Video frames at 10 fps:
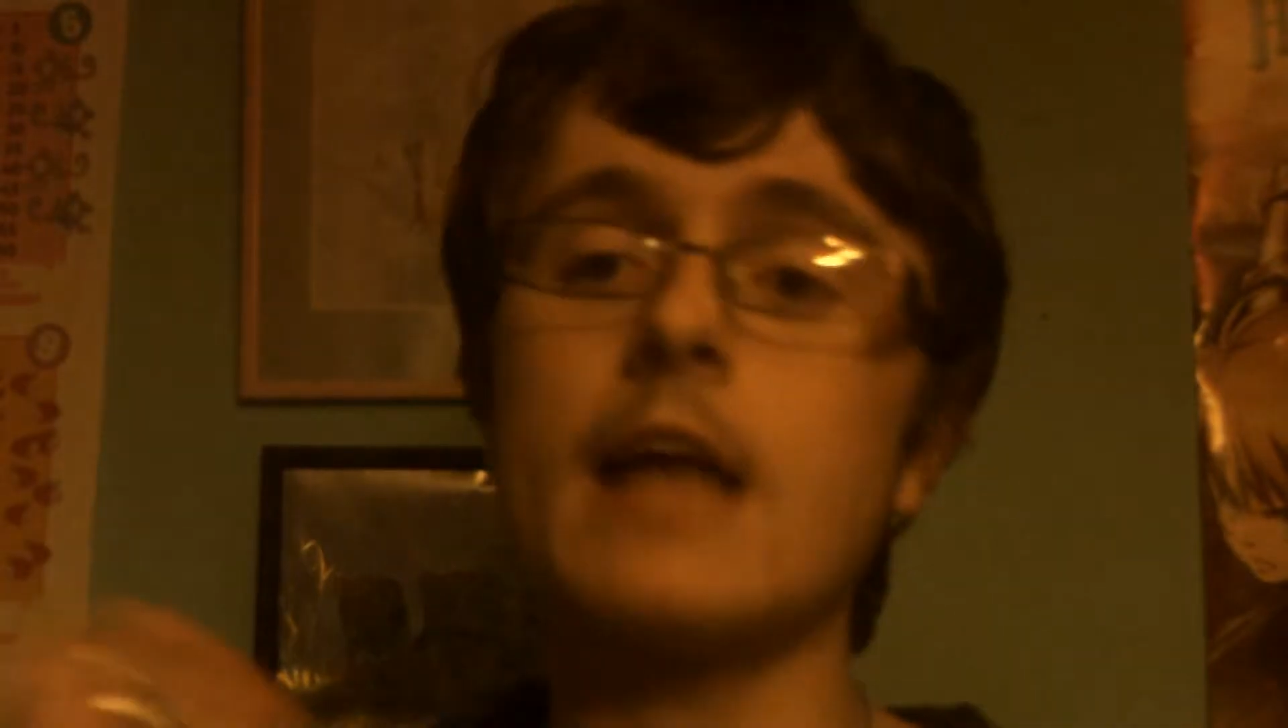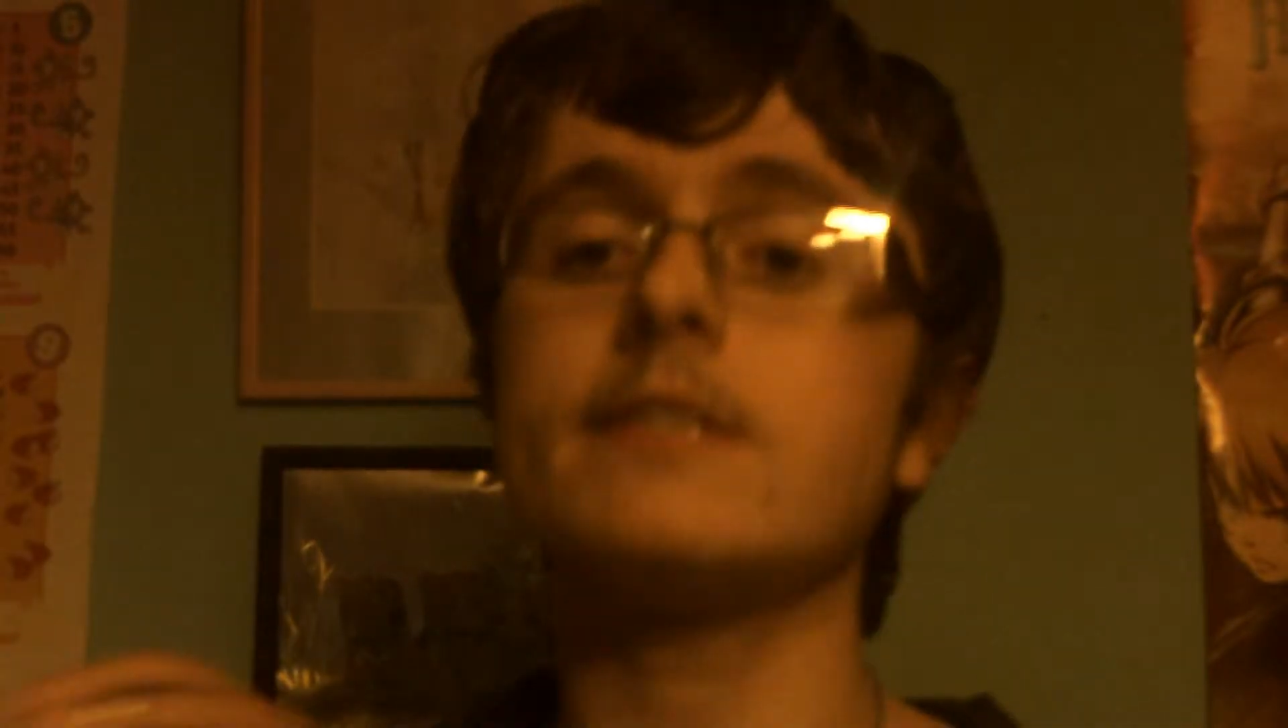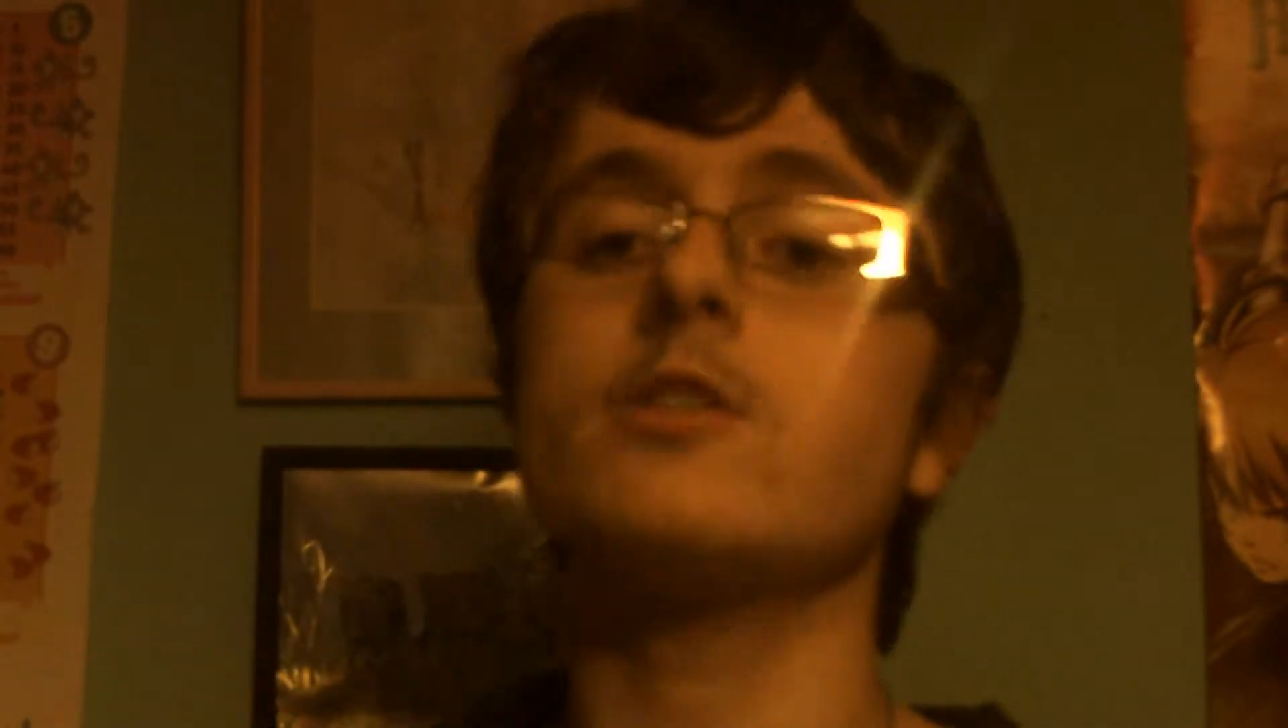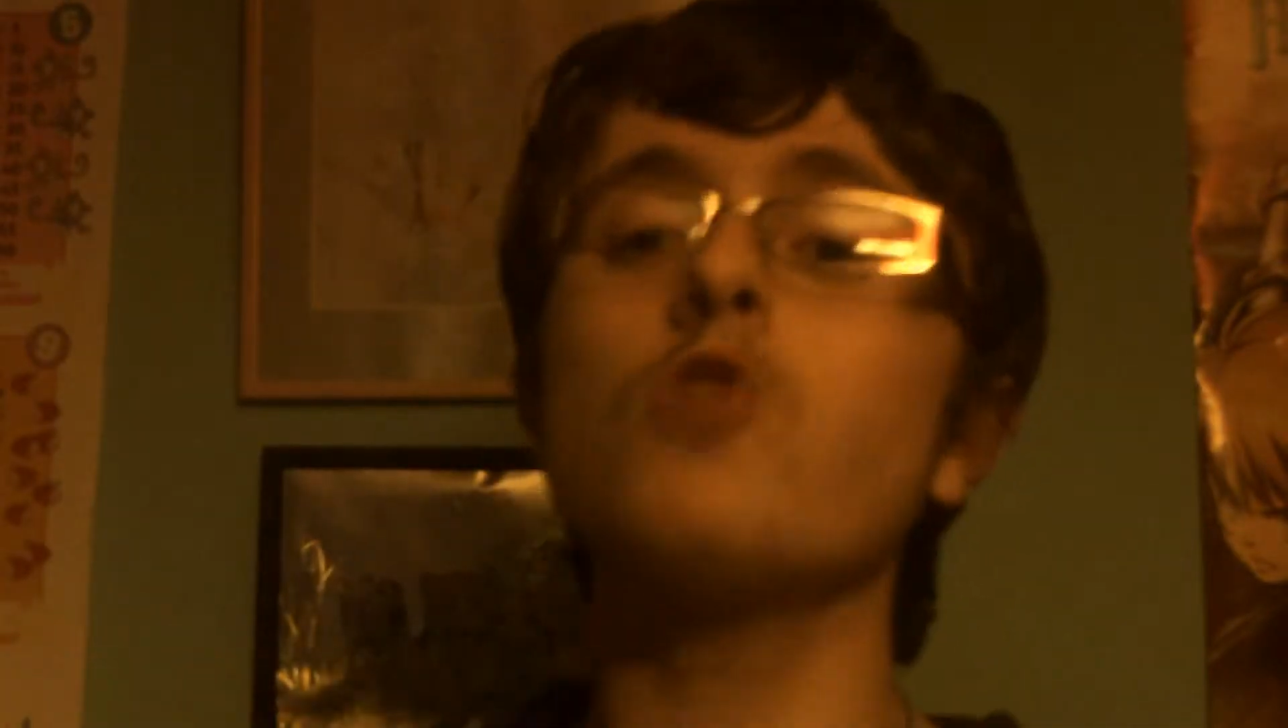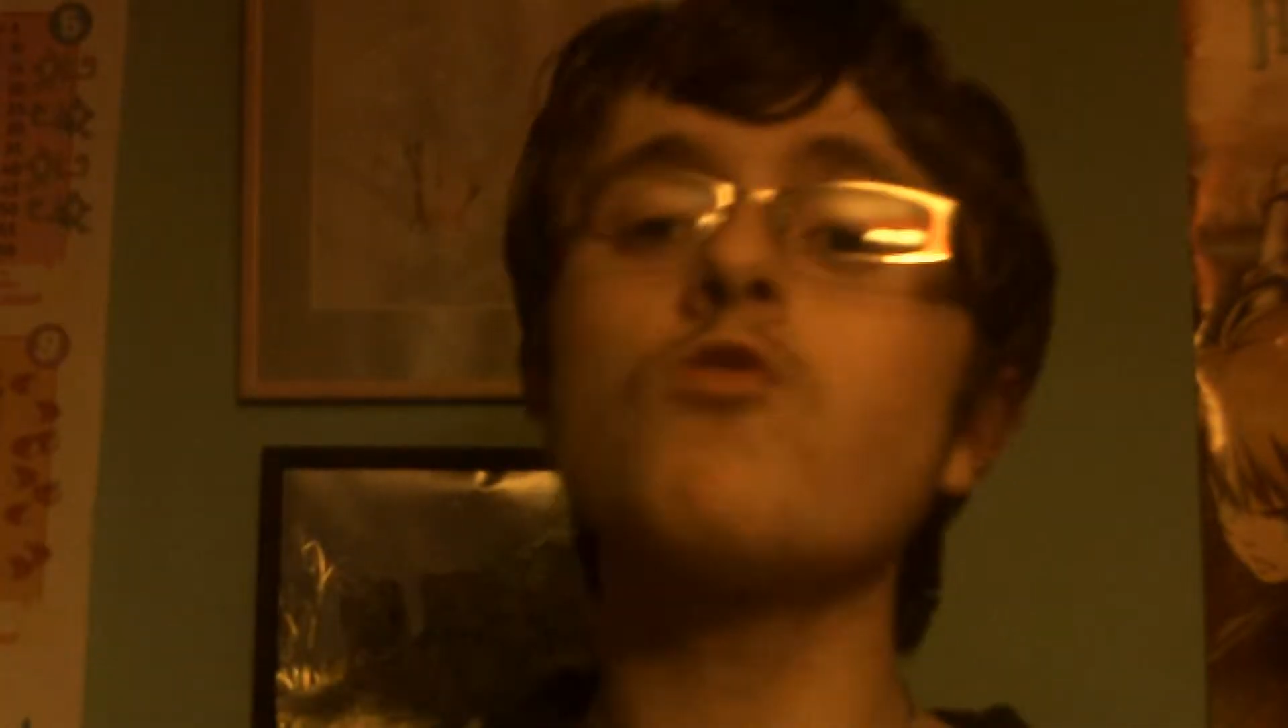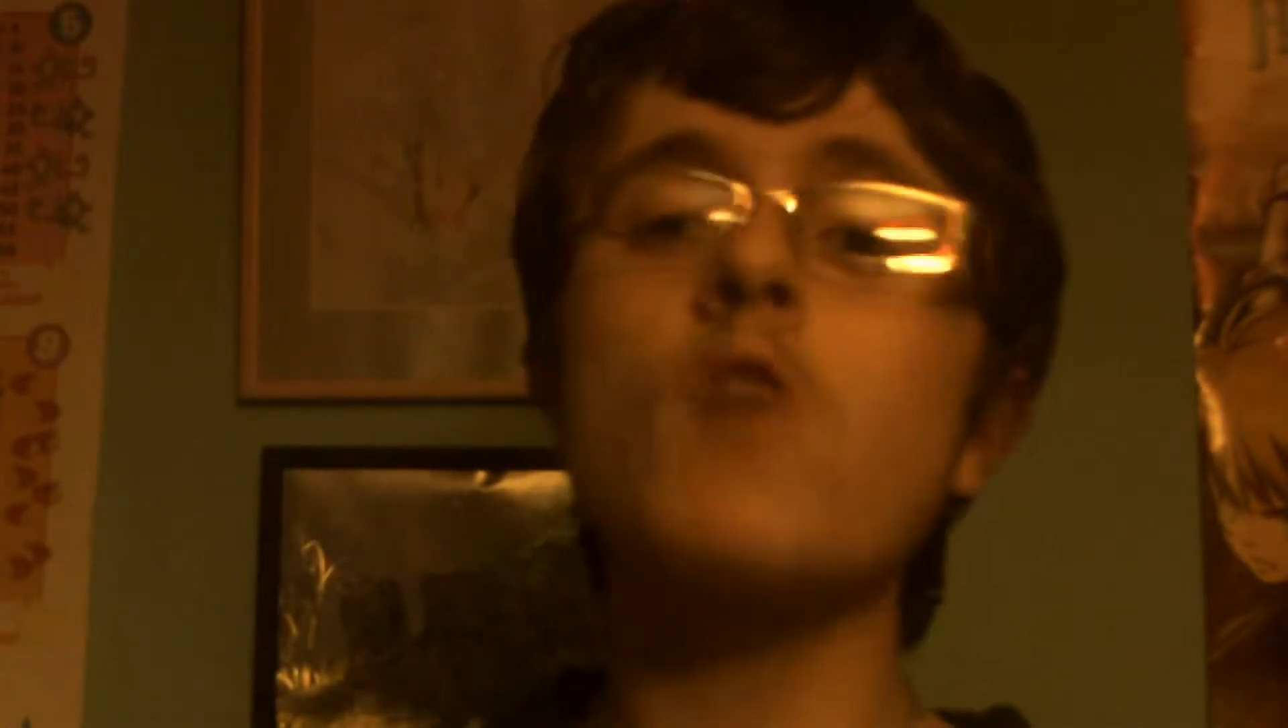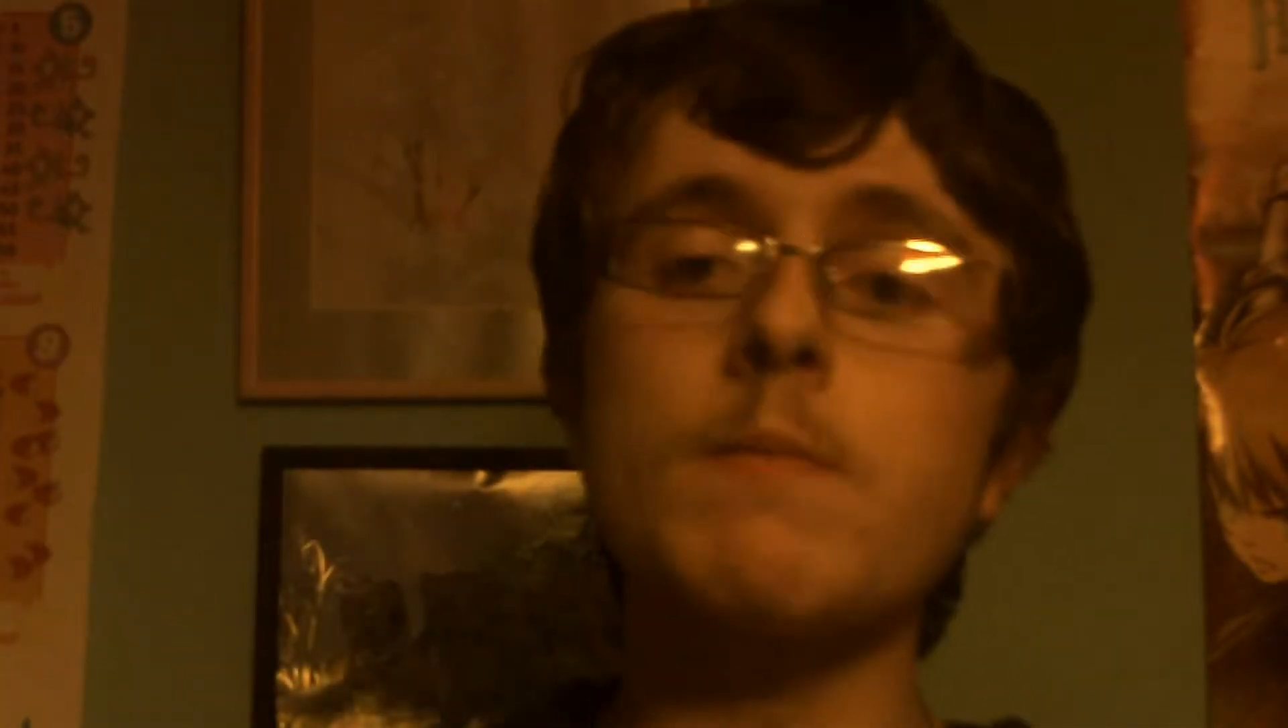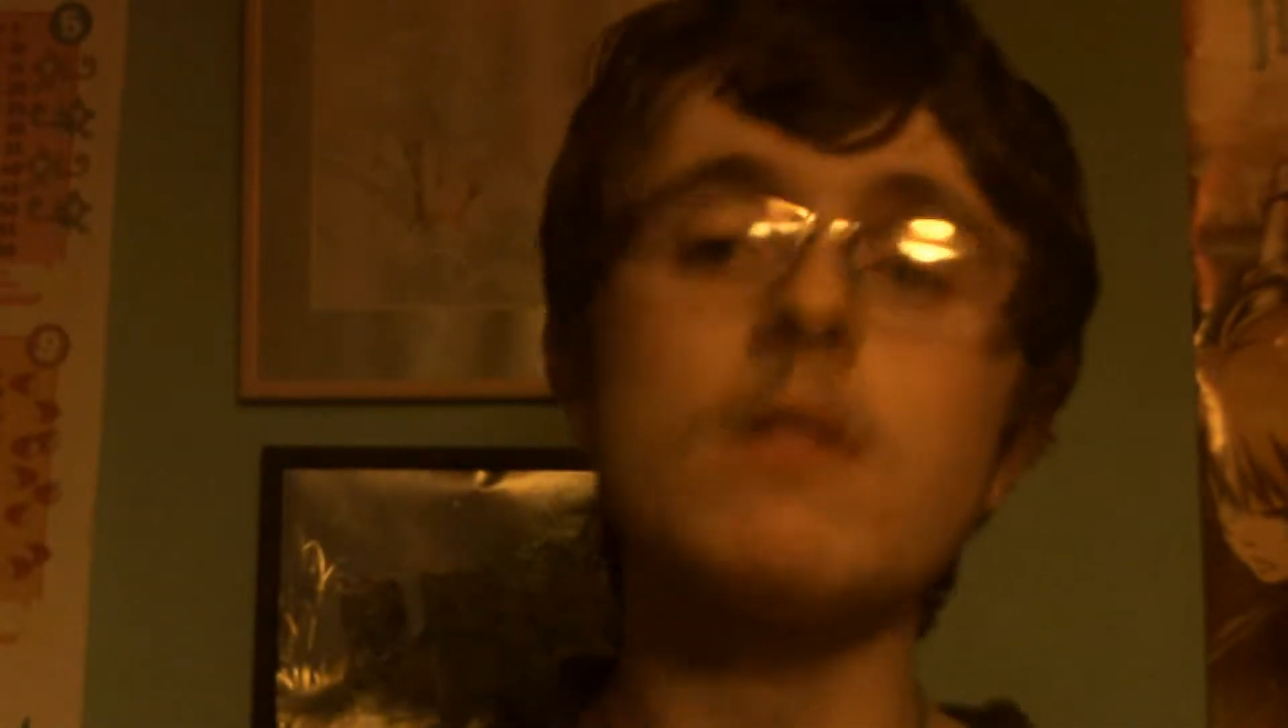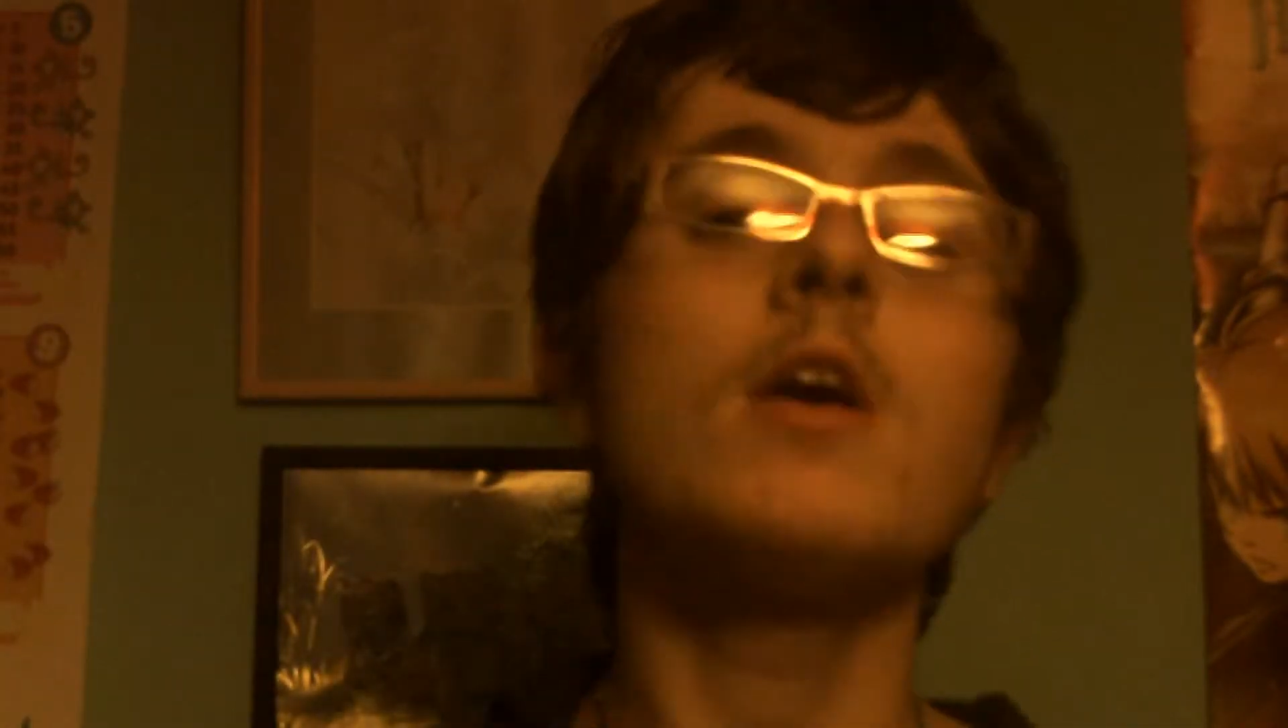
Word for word: still recommend